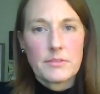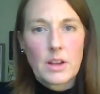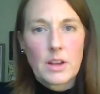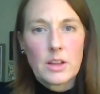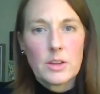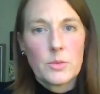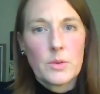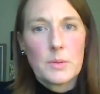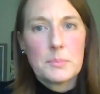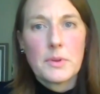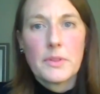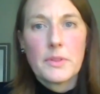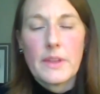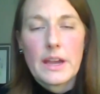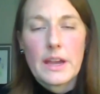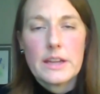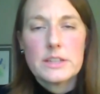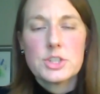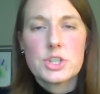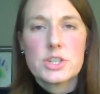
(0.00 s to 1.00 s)
follow up on
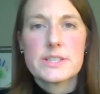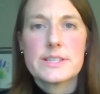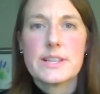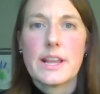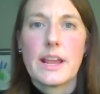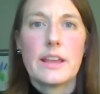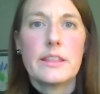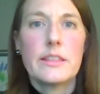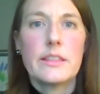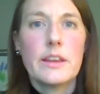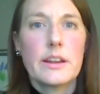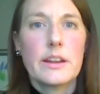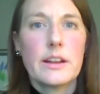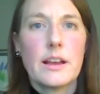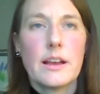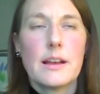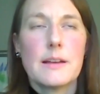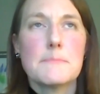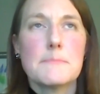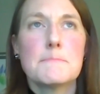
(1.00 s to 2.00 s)
that and just say that
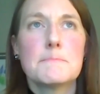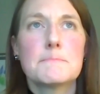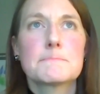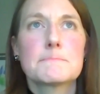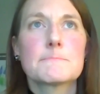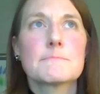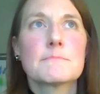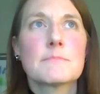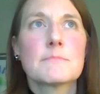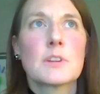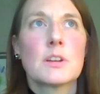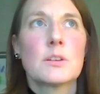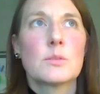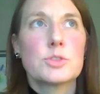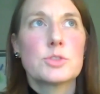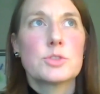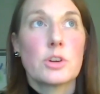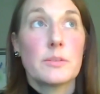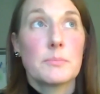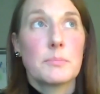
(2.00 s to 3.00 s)

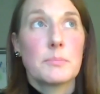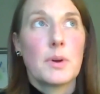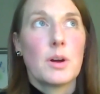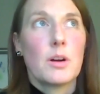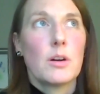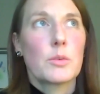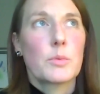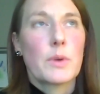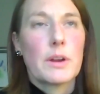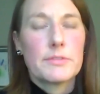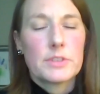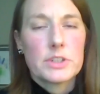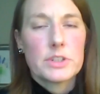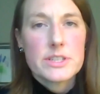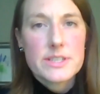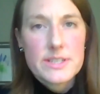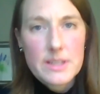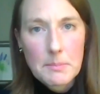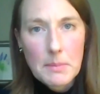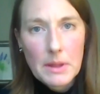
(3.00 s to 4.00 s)
John Paul
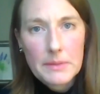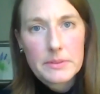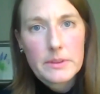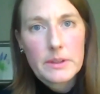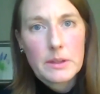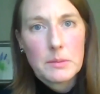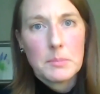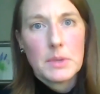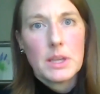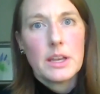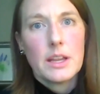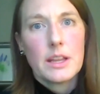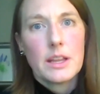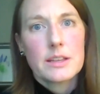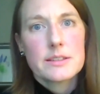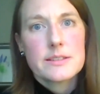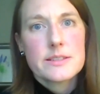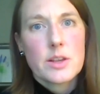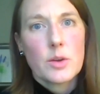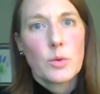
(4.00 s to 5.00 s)
referenced the monthly
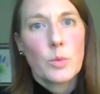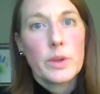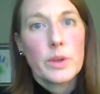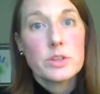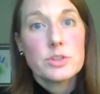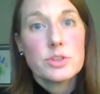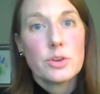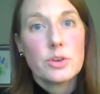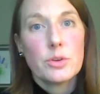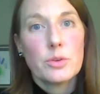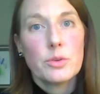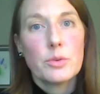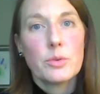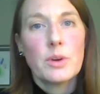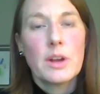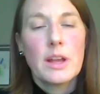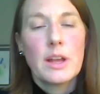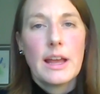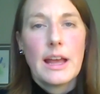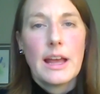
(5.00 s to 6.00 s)
meetings. So we do
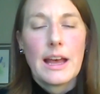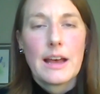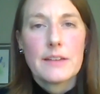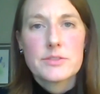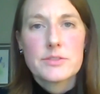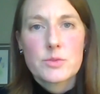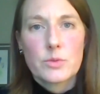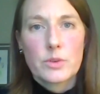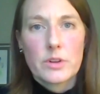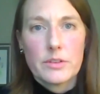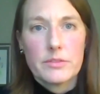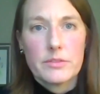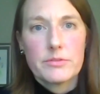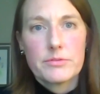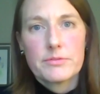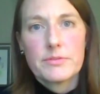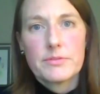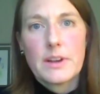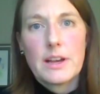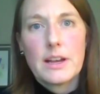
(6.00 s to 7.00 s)
have sort of
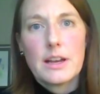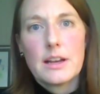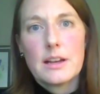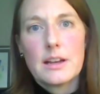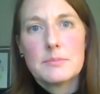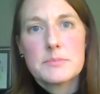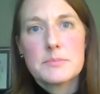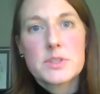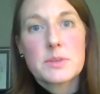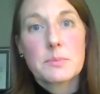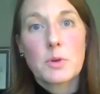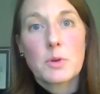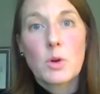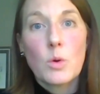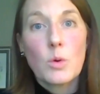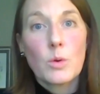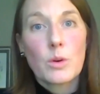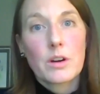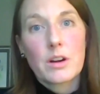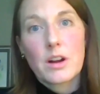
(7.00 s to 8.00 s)
some
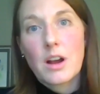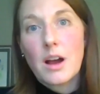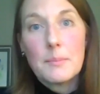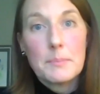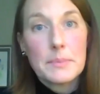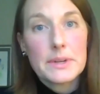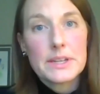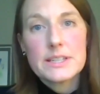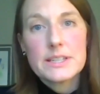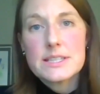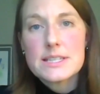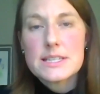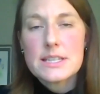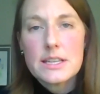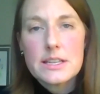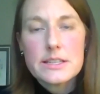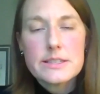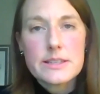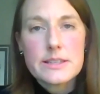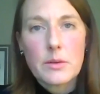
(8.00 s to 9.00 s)
core
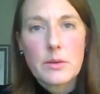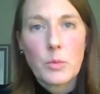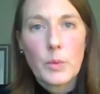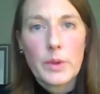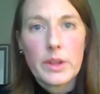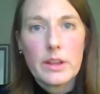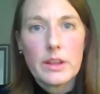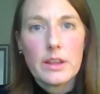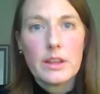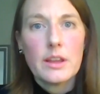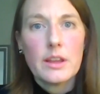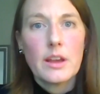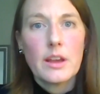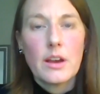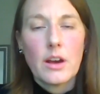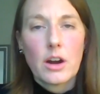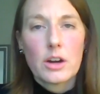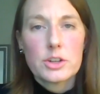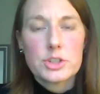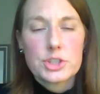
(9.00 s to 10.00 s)
competencies that we
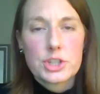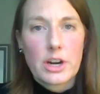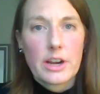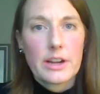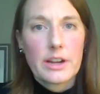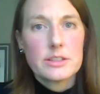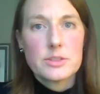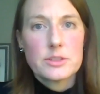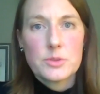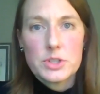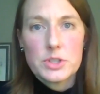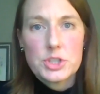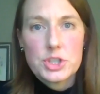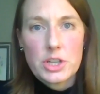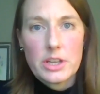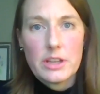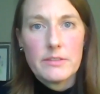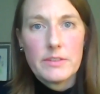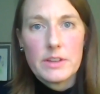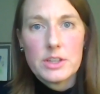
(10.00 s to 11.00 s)
are trying to
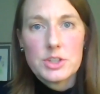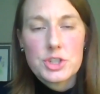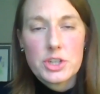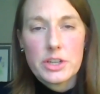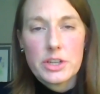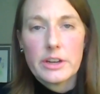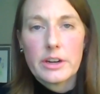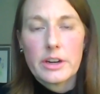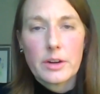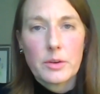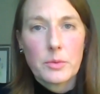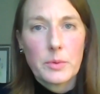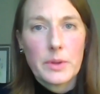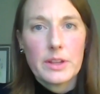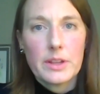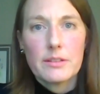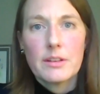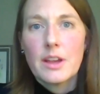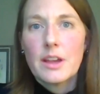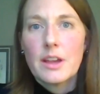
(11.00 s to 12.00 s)
achieve each year.
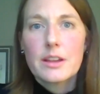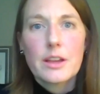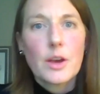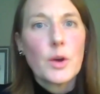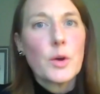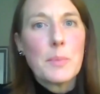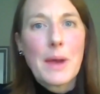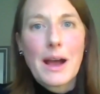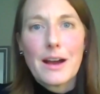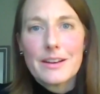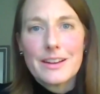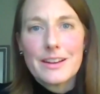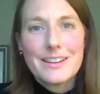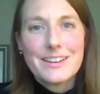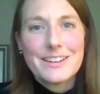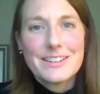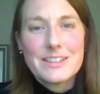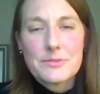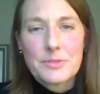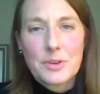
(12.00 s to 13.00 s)
We go about it
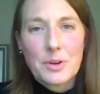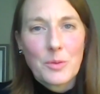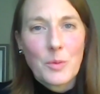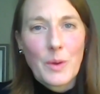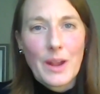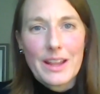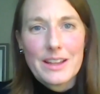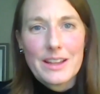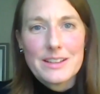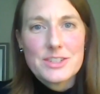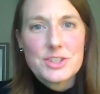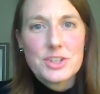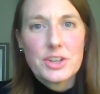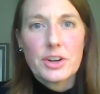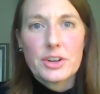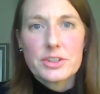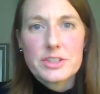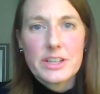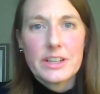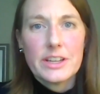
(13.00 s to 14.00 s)
in different ways
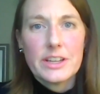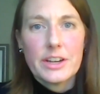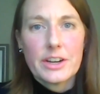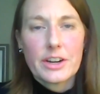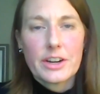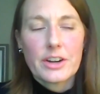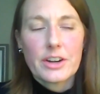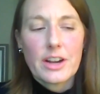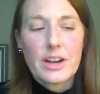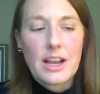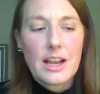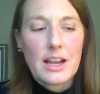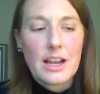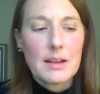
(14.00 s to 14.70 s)
year to year,